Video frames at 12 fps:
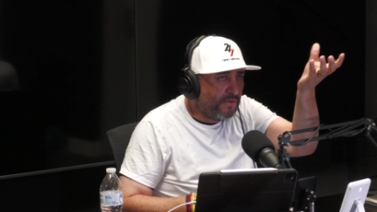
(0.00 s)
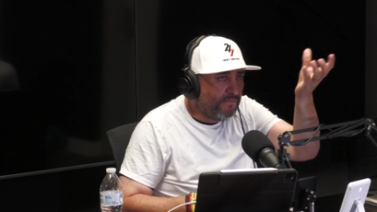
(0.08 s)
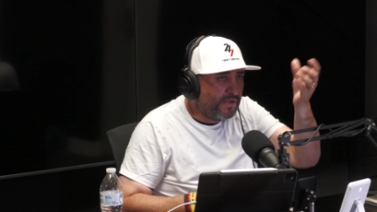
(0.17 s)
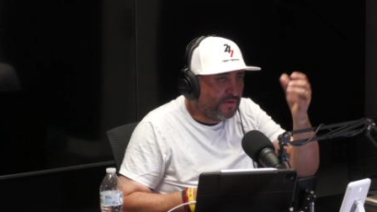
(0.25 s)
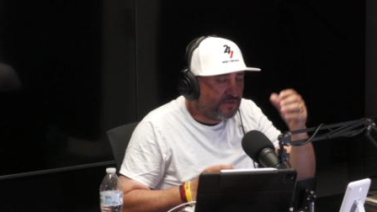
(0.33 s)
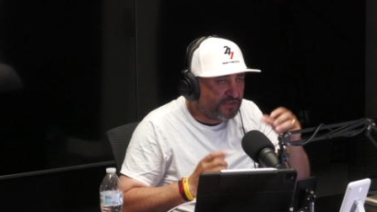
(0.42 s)

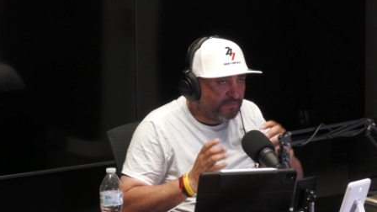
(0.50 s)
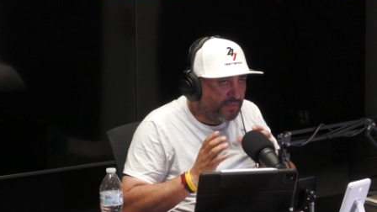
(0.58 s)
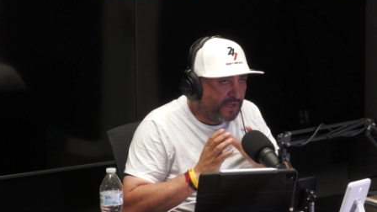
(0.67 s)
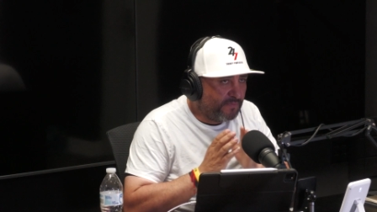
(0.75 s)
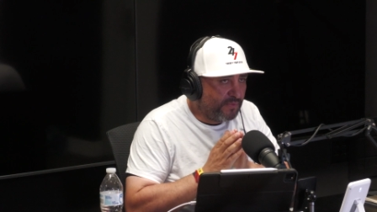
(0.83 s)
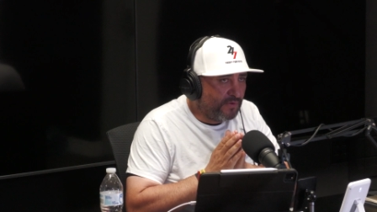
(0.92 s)
Because
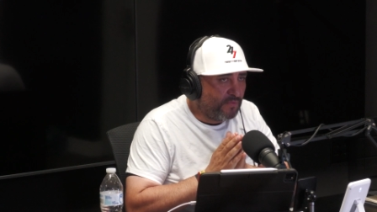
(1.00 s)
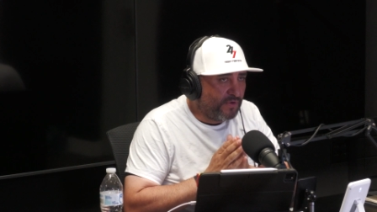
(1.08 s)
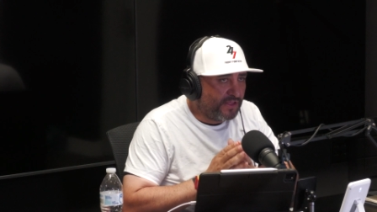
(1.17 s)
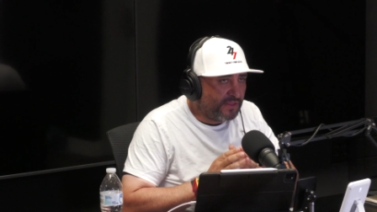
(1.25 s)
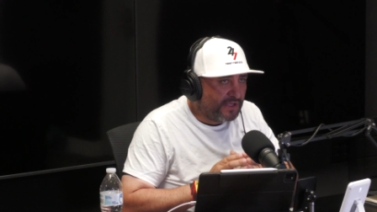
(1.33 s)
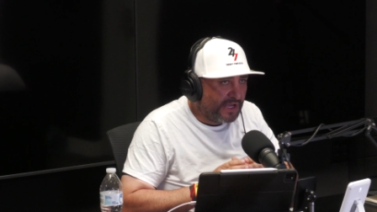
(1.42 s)
people
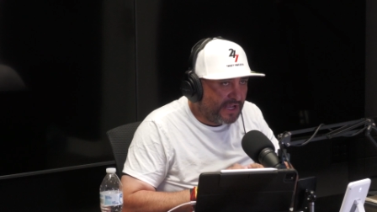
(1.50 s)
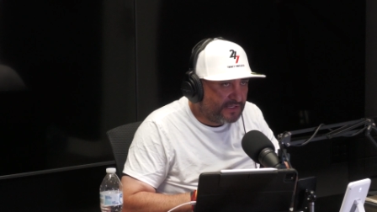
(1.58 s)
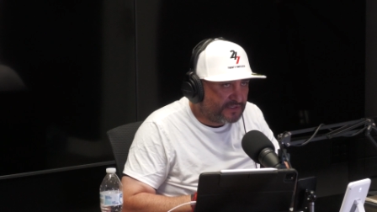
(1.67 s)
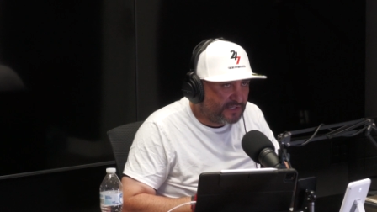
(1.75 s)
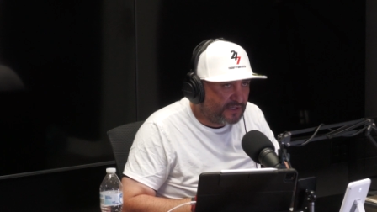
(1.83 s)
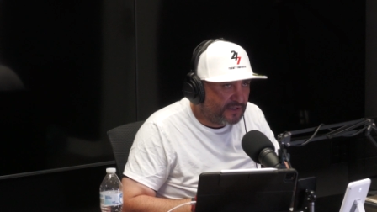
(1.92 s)
with
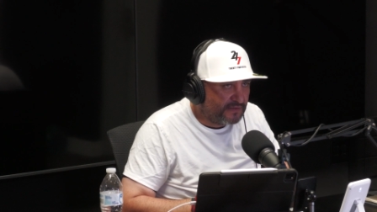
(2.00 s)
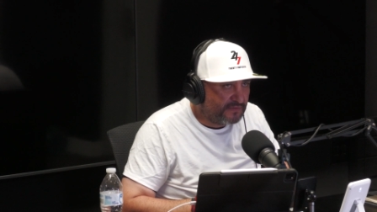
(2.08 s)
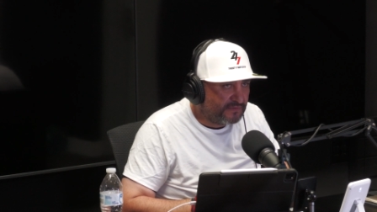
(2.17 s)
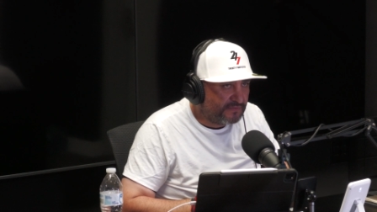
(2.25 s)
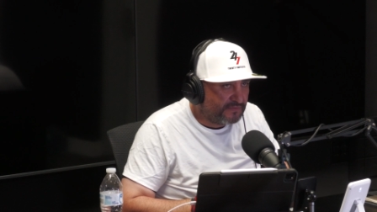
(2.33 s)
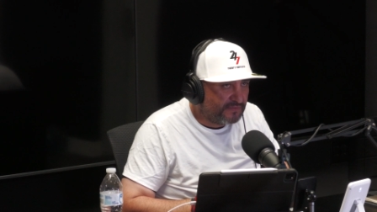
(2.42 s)
cancer,
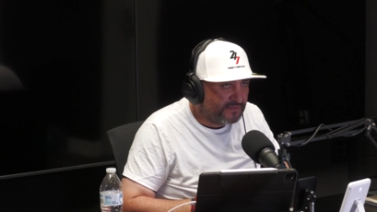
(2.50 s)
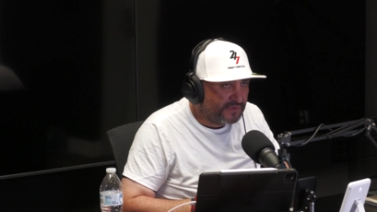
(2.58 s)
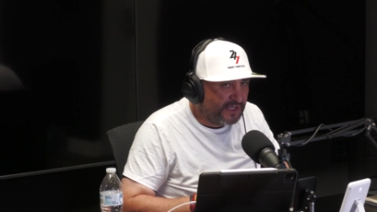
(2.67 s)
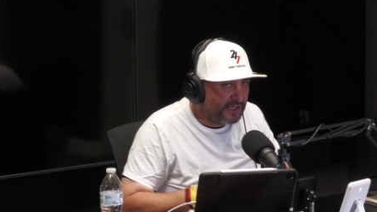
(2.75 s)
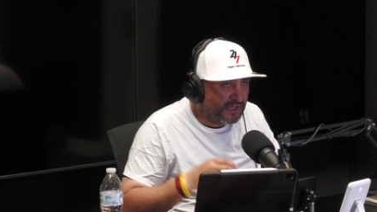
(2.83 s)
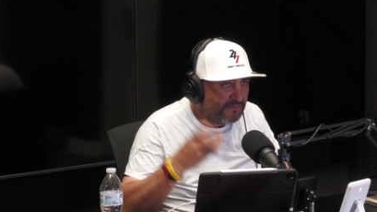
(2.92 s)

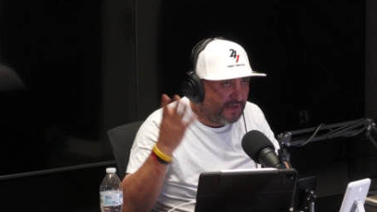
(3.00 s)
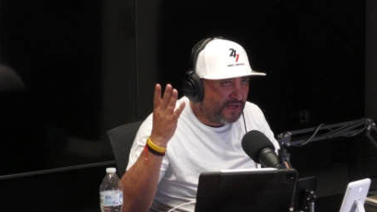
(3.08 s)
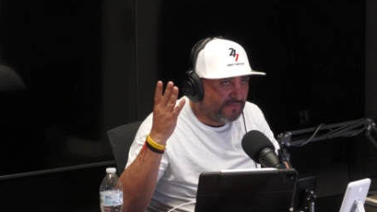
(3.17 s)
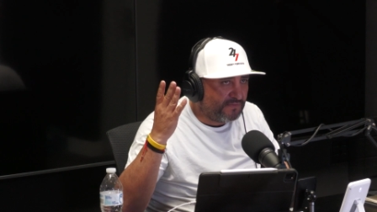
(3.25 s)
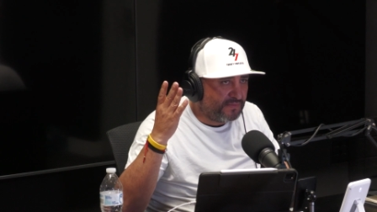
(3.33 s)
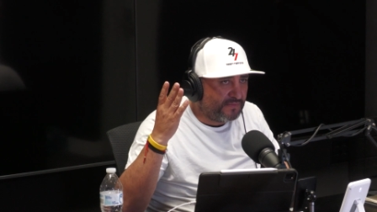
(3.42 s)
they give up.
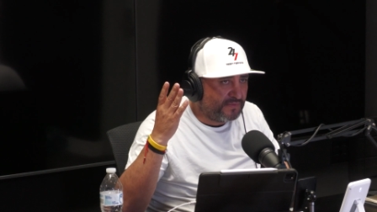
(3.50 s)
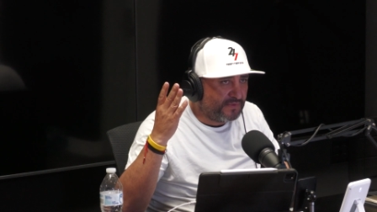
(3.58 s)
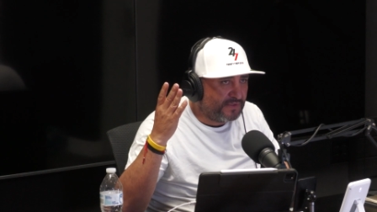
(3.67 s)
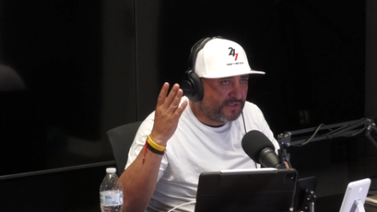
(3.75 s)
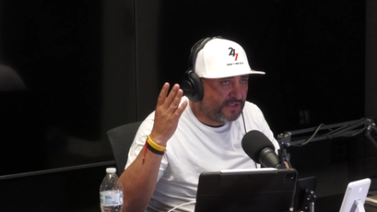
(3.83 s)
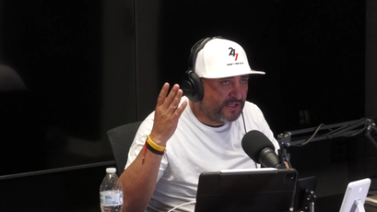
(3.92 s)

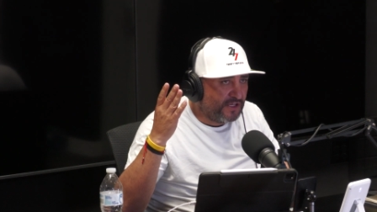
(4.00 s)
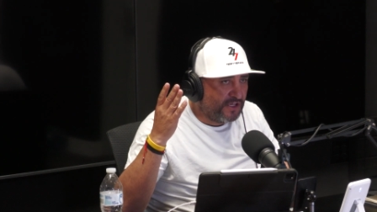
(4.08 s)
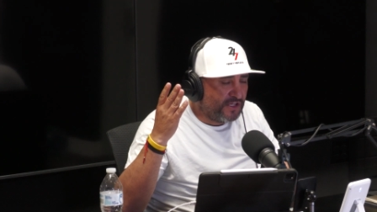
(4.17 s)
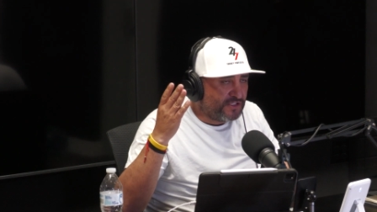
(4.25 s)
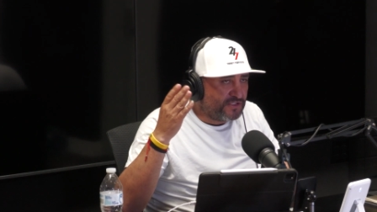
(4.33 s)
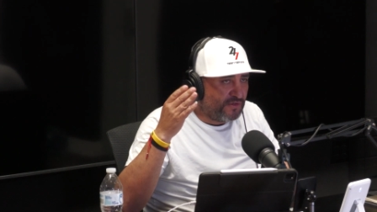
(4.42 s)

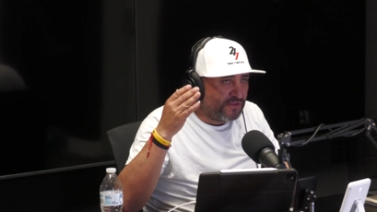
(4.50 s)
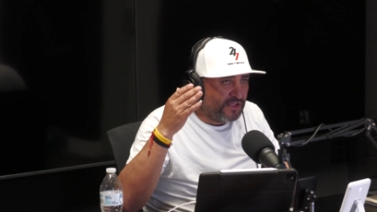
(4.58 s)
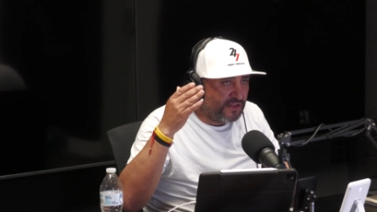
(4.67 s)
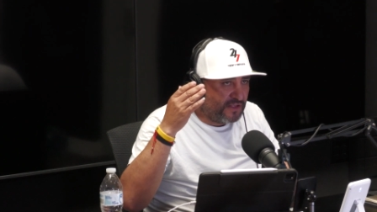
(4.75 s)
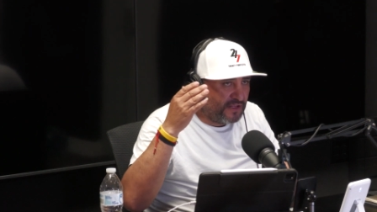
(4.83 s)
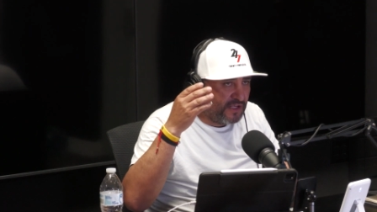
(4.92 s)
So
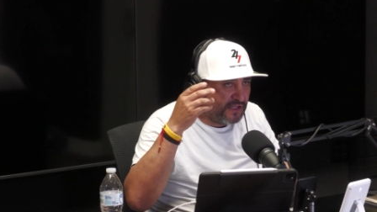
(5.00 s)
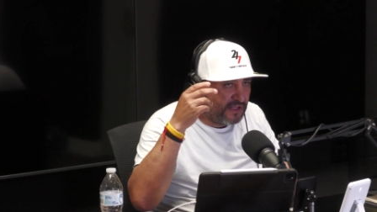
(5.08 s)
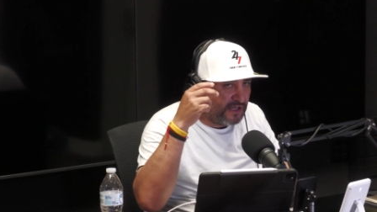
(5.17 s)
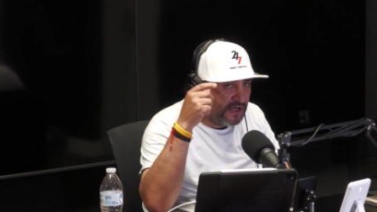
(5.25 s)
the